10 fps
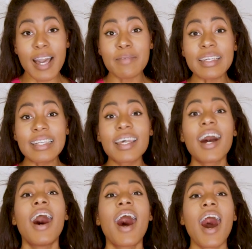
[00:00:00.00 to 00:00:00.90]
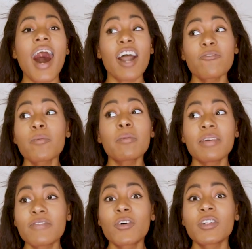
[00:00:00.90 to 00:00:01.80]
I mean, I've
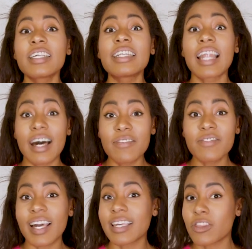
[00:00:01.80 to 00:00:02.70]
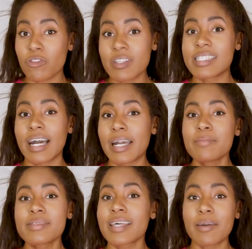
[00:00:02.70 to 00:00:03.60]
probably fallen in love like 3
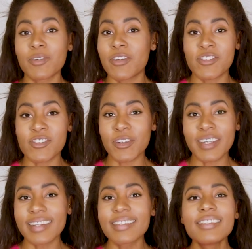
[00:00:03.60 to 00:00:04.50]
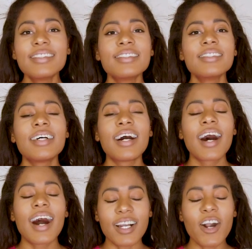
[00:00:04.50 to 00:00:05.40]
times. I'm not even joking.
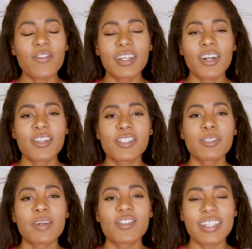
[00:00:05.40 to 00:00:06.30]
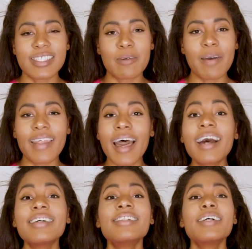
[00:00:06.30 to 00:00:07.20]
I can't really go into too much detail about
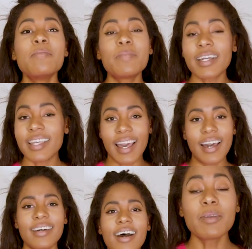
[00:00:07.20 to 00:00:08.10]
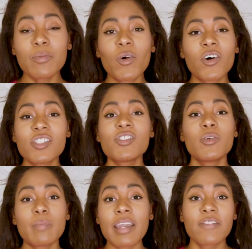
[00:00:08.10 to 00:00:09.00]
that. But yeah, be warned,
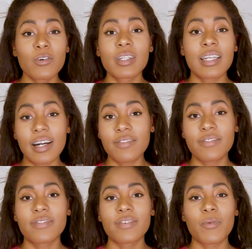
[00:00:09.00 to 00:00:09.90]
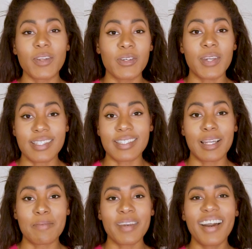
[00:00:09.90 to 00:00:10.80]
you may fall in love when you get to
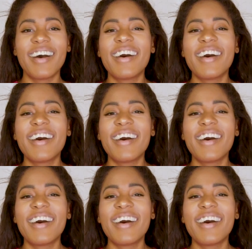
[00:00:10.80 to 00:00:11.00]
Colombia.